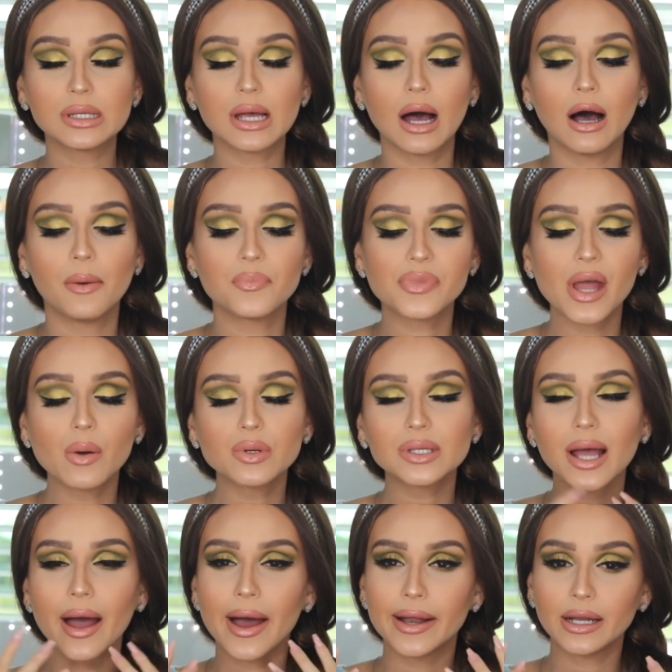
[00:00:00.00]

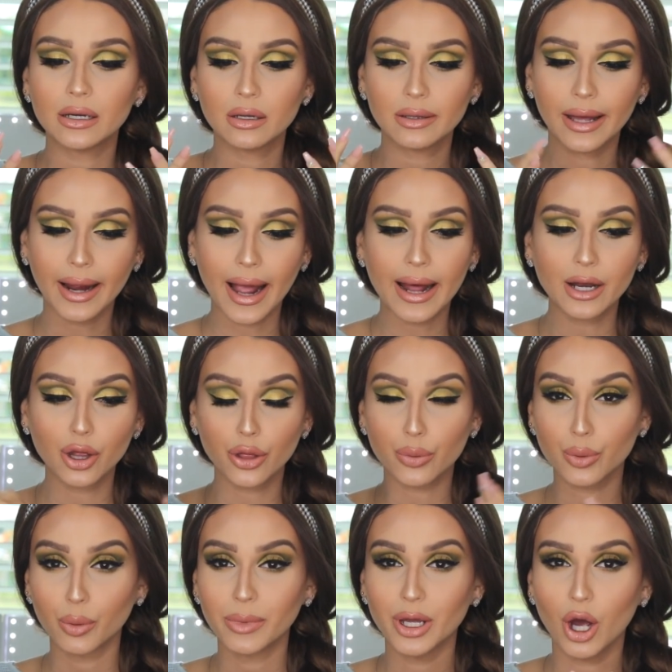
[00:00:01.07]
That kind of
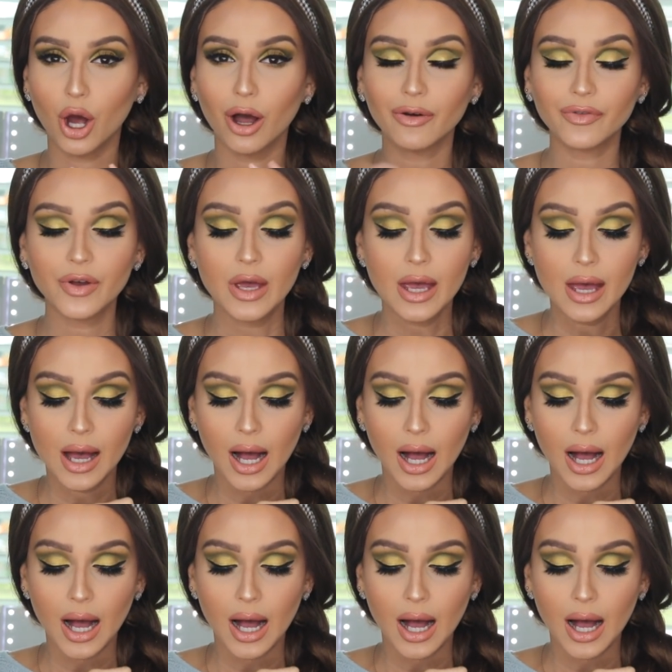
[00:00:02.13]
threw me off.